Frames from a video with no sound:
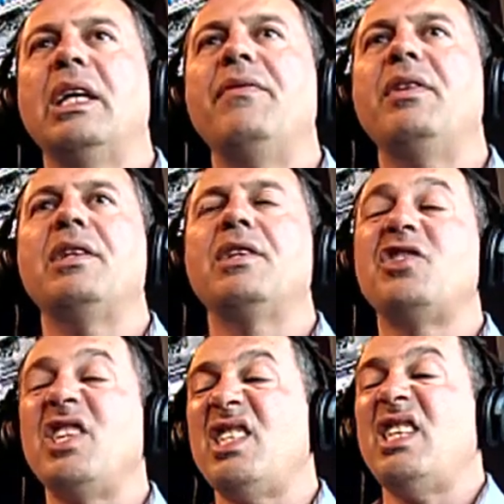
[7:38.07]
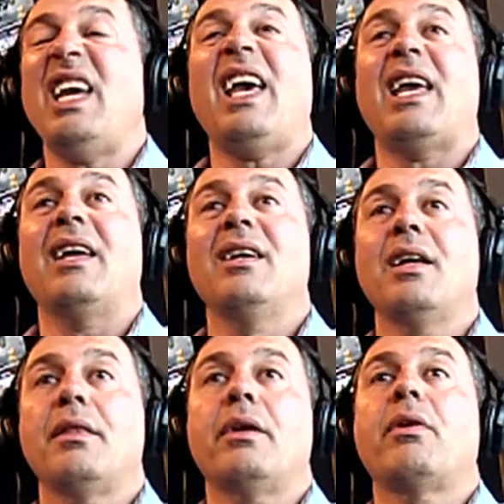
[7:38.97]
Even in the GTA,
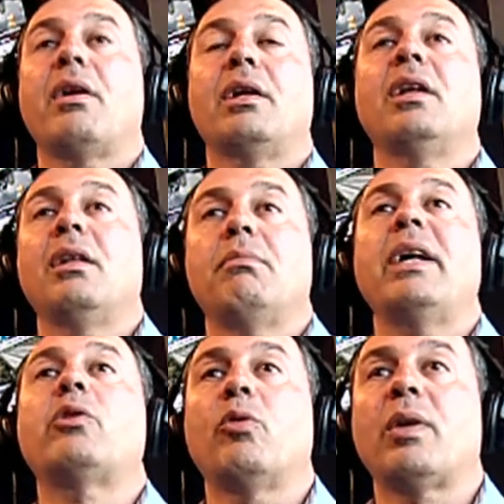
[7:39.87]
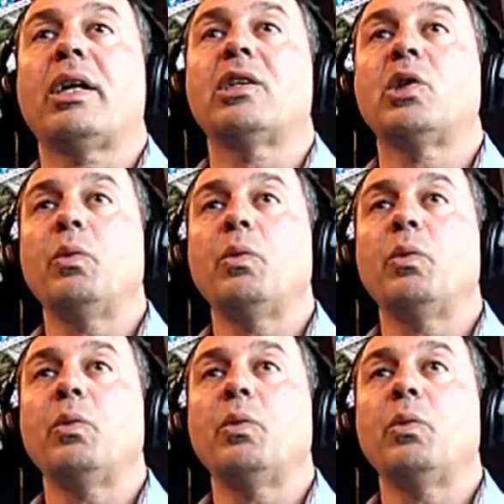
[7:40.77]
there are little micro markets.